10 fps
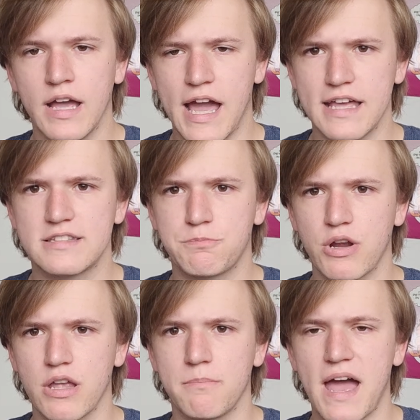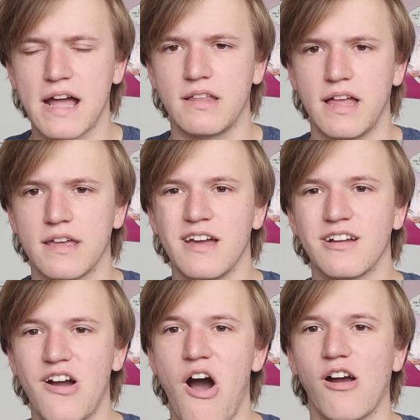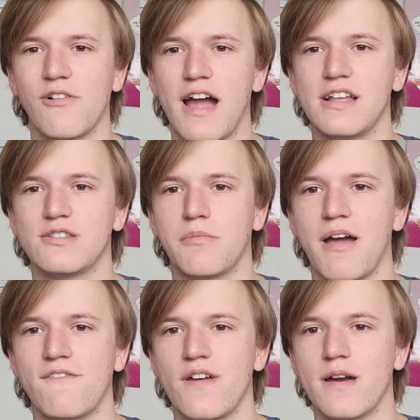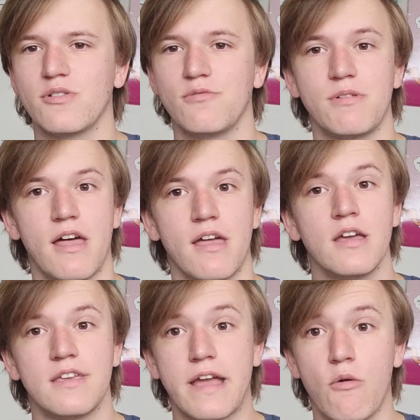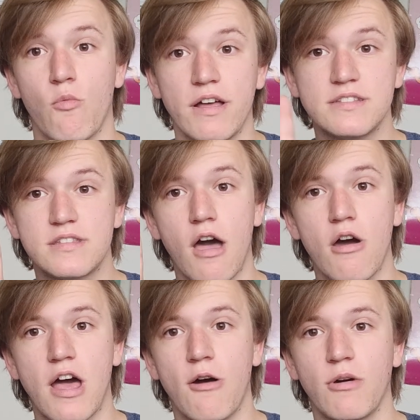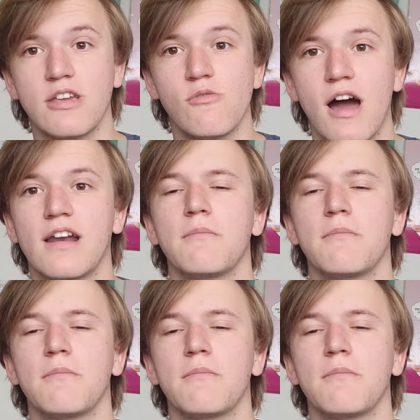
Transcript: It's bringing back like car rides when my family would be like, you got 1 soda, what do you want?